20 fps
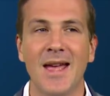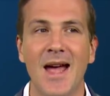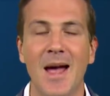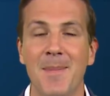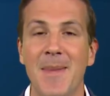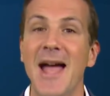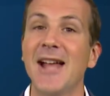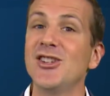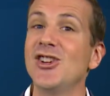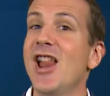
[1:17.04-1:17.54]

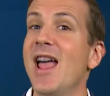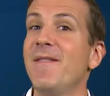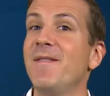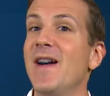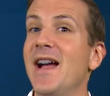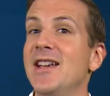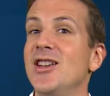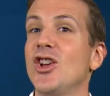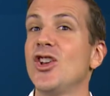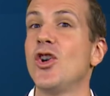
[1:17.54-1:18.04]
Imagine I
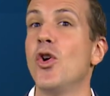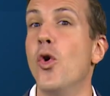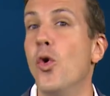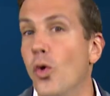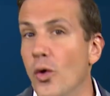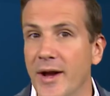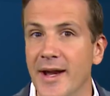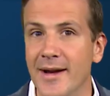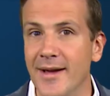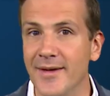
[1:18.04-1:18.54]
find a
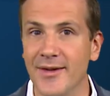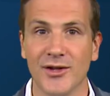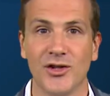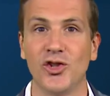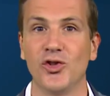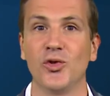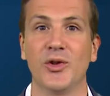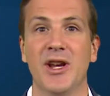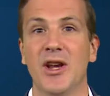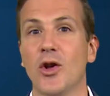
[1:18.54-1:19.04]
coin on the
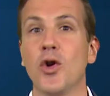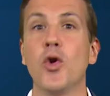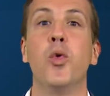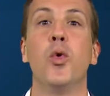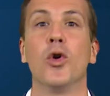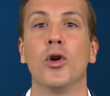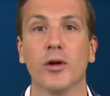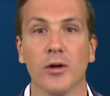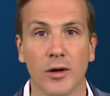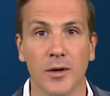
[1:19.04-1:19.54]
street, a
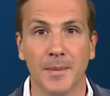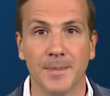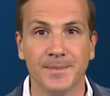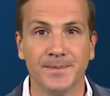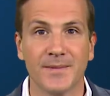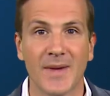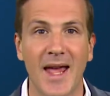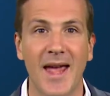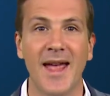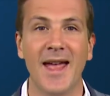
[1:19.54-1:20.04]
quarter,
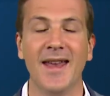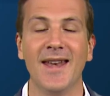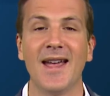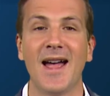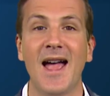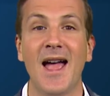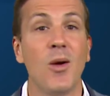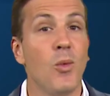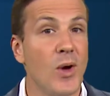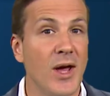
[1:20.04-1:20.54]
and
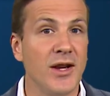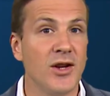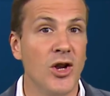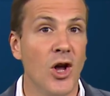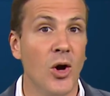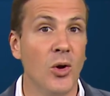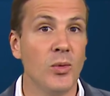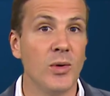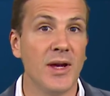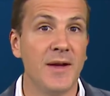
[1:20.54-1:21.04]
I want to
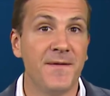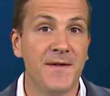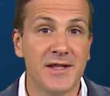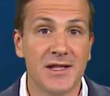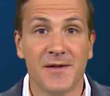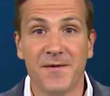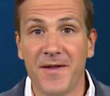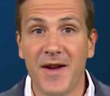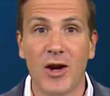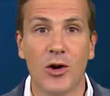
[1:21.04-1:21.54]
know if it's
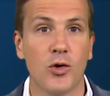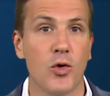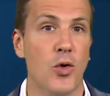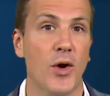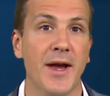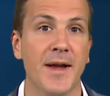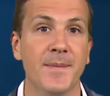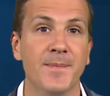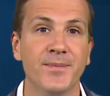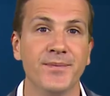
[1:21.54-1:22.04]
a fair
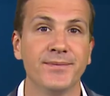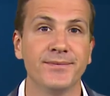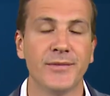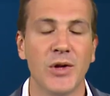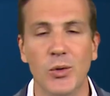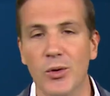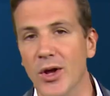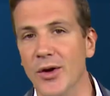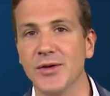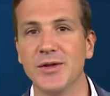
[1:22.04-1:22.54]
coin.
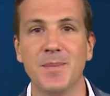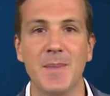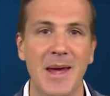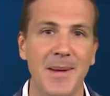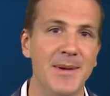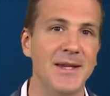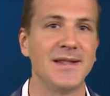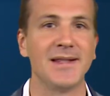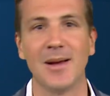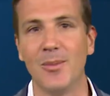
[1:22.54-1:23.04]
Who knows,
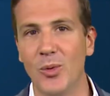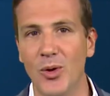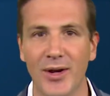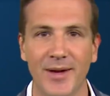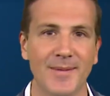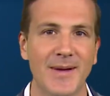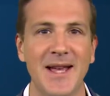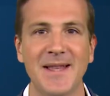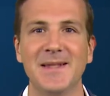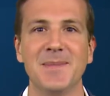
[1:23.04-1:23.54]
maybe
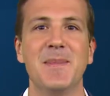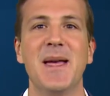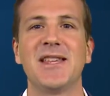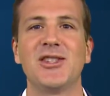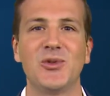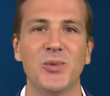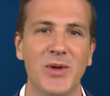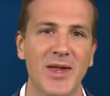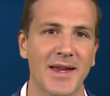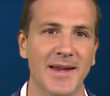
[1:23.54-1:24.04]
someone has
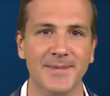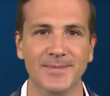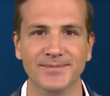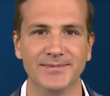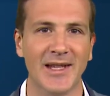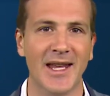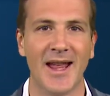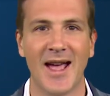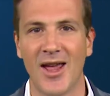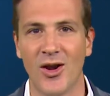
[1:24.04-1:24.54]
messed with it,
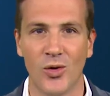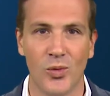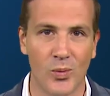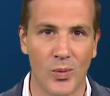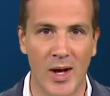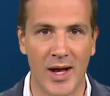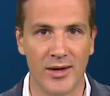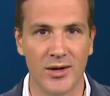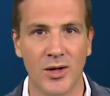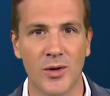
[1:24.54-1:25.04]
and I don't
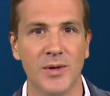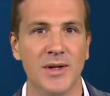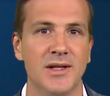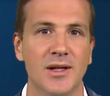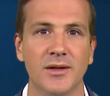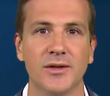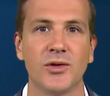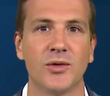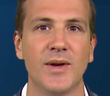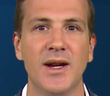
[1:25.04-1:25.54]
want no
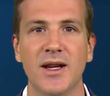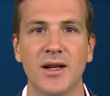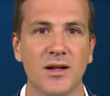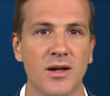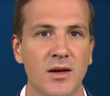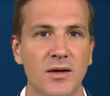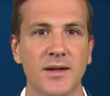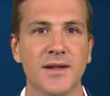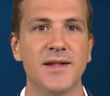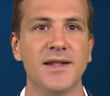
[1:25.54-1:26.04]
adulterated
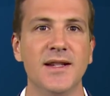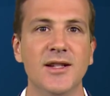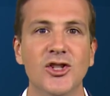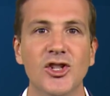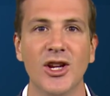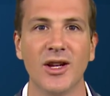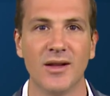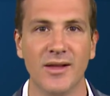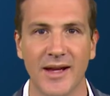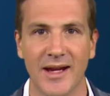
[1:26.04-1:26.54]
currency
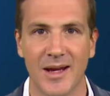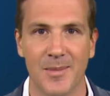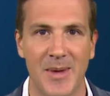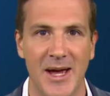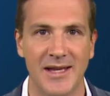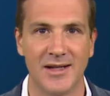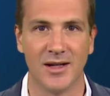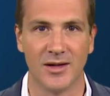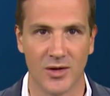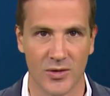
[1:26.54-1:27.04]
jingling in
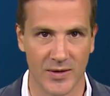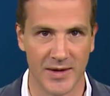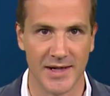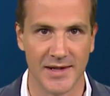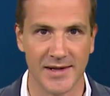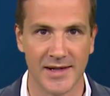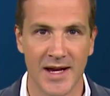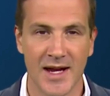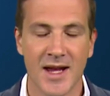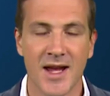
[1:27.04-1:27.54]
my
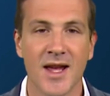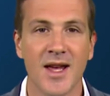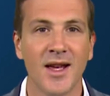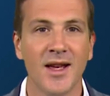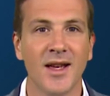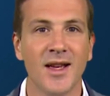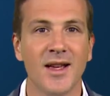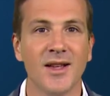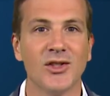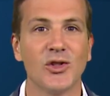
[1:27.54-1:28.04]
dungarees.
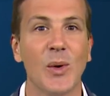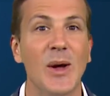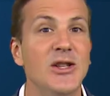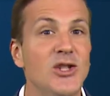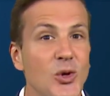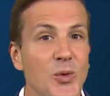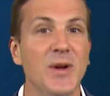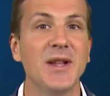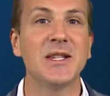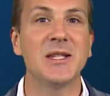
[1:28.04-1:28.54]
So I
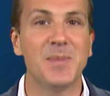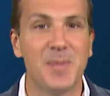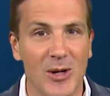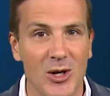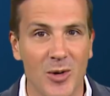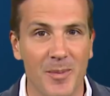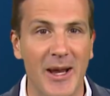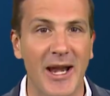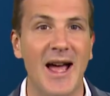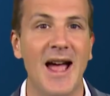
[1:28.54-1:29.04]
do an
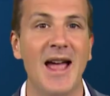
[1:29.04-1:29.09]
experiment.